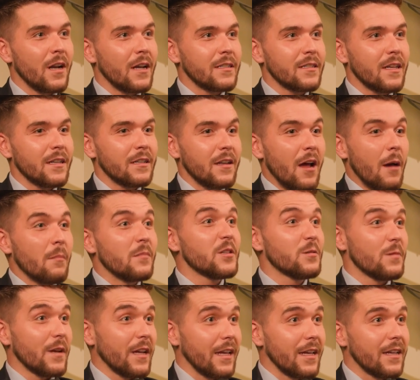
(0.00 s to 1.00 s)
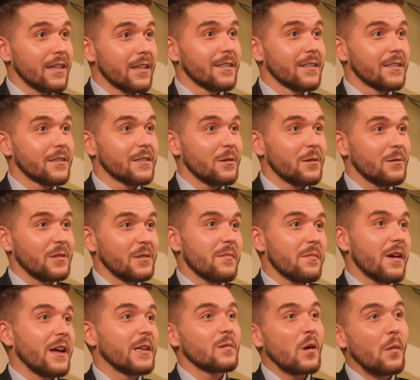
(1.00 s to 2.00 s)
And I said, I'm doing it, so you
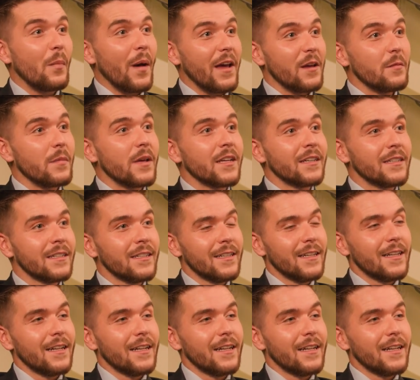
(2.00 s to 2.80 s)
may as well pay me.